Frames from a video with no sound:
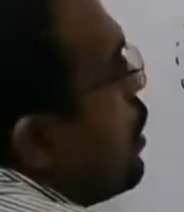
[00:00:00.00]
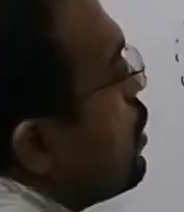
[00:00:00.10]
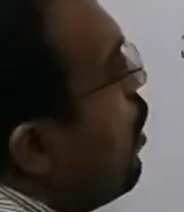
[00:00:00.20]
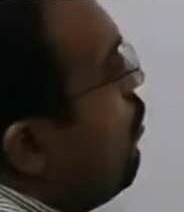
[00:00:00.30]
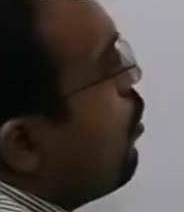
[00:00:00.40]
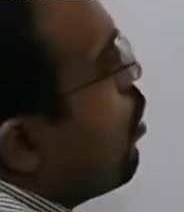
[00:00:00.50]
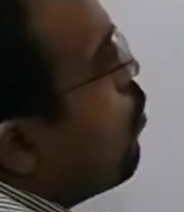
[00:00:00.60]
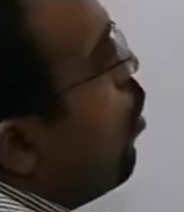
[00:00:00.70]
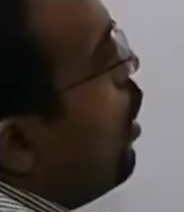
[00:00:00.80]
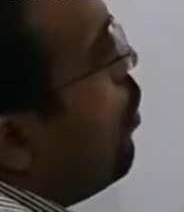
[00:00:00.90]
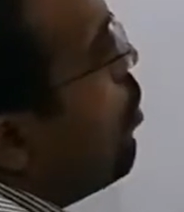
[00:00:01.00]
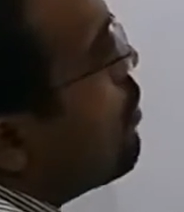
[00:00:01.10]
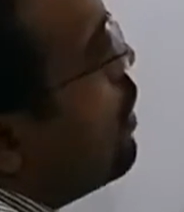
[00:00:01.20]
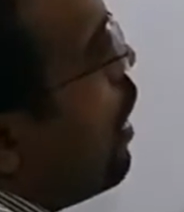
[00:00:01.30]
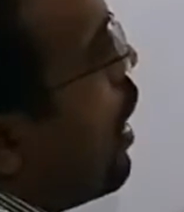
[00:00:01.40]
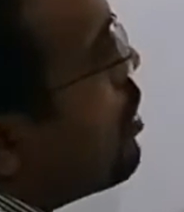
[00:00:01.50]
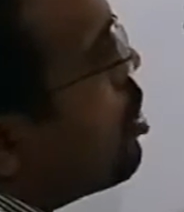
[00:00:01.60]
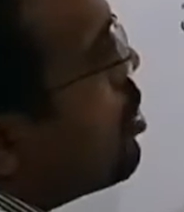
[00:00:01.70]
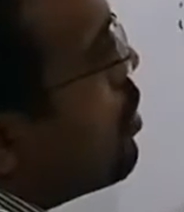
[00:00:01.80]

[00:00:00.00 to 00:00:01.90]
Therefore, volume of that